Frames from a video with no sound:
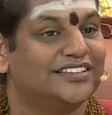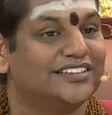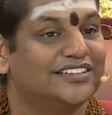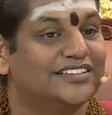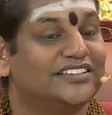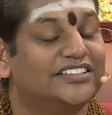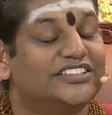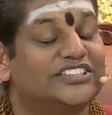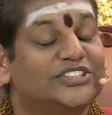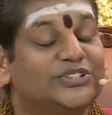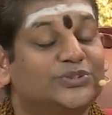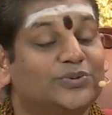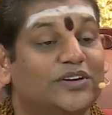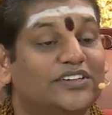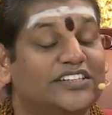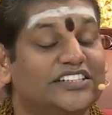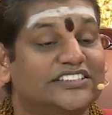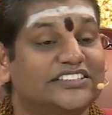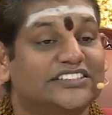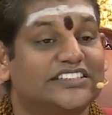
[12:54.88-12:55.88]
This is
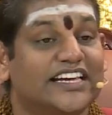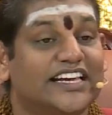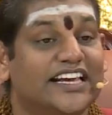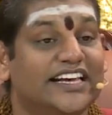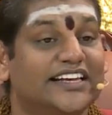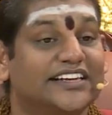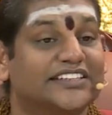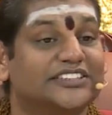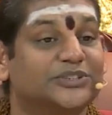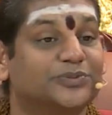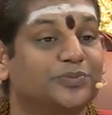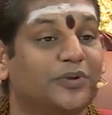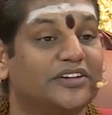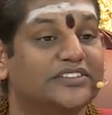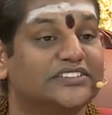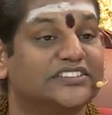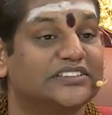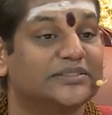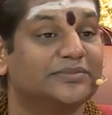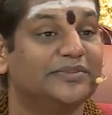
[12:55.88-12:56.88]
what is taking
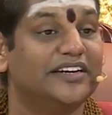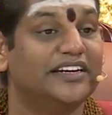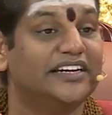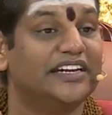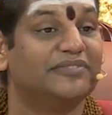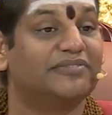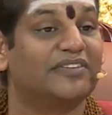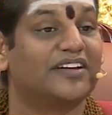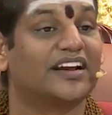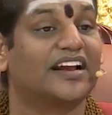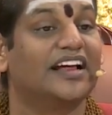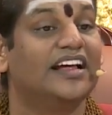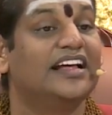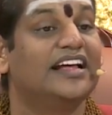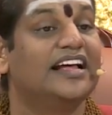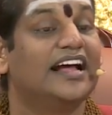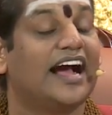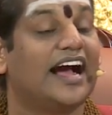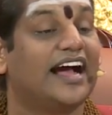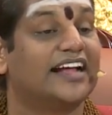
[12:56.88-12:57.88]
responsibility for
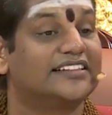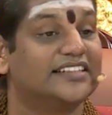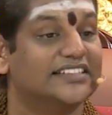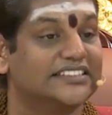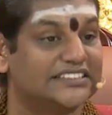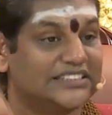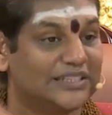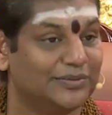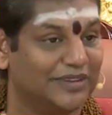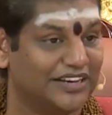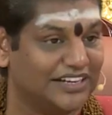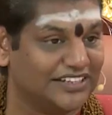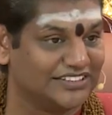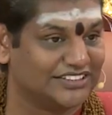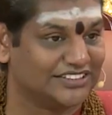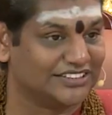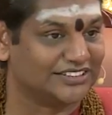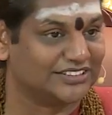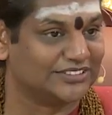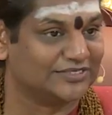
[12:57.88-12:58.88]
others'
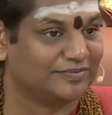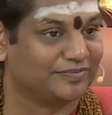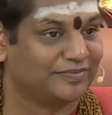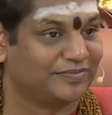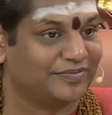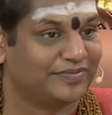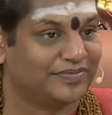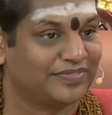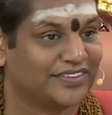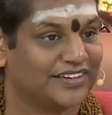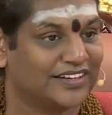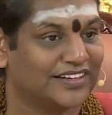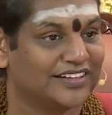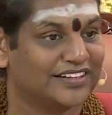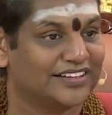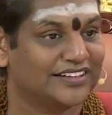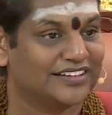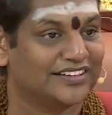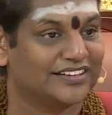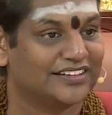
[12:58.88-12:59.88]
image.
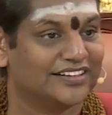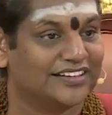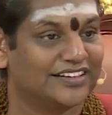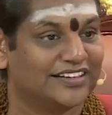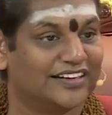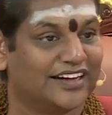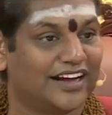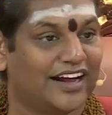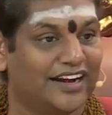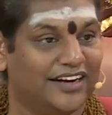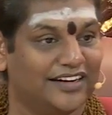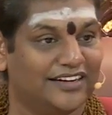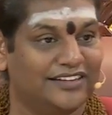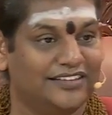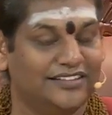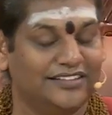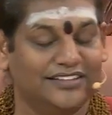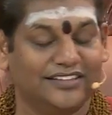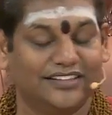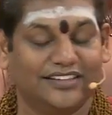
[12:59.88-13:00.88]

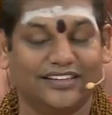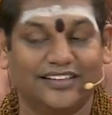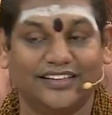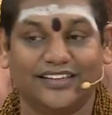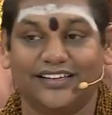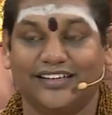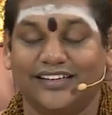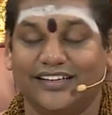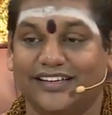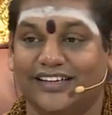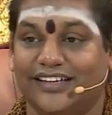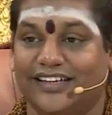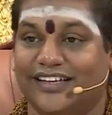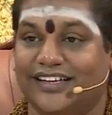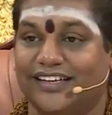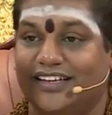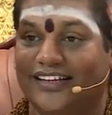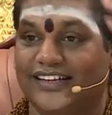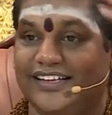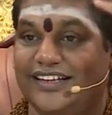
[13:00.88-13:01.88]
And
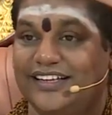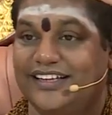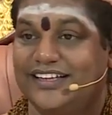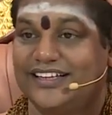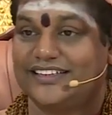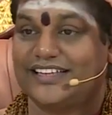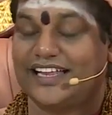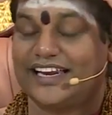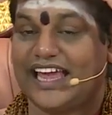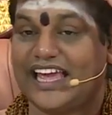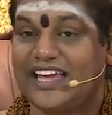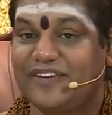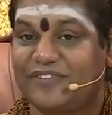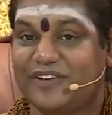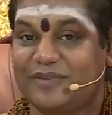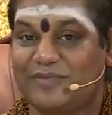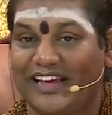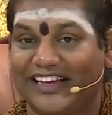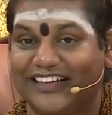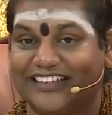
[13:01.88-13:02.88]
the life
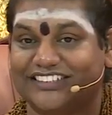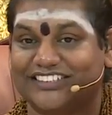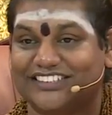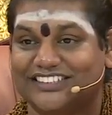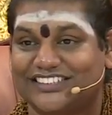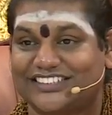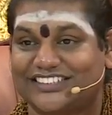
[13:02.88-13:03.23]
image.